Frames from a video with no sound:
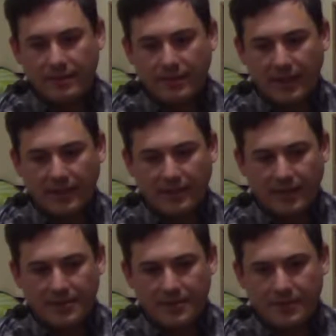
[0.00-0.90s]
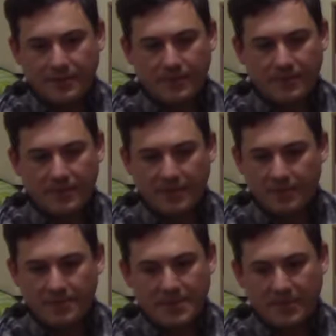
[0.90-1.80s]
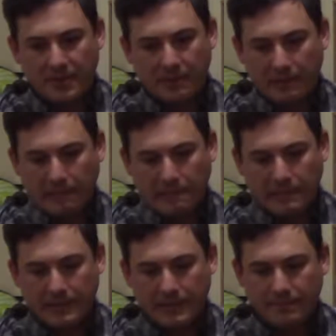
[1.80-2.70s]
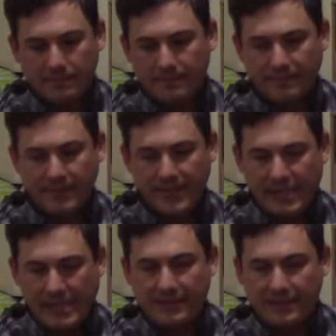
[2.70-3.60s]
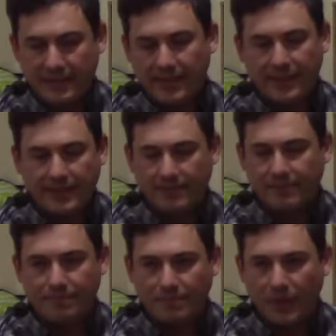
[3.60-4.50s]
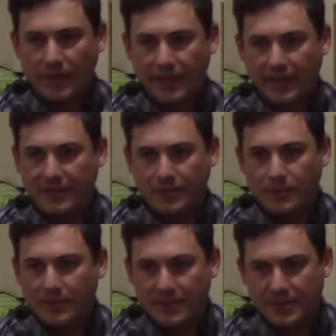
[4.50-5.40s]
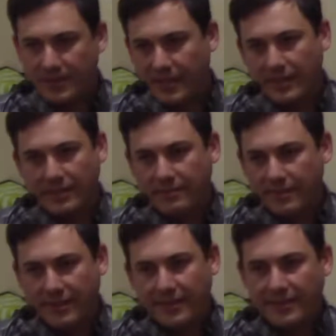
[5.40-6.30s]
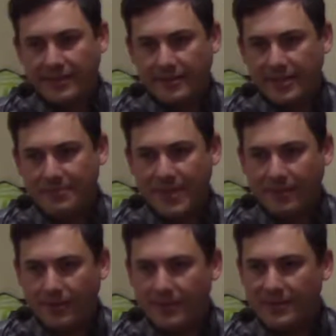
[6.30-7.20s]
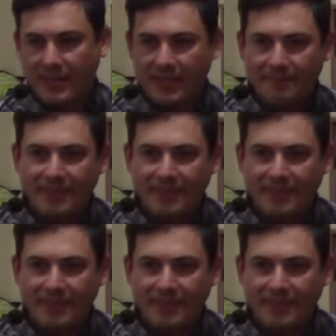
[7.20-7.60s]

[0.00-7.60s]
not too difficult to implement, but like a really easy marketing tool, because you're sending your email all the time.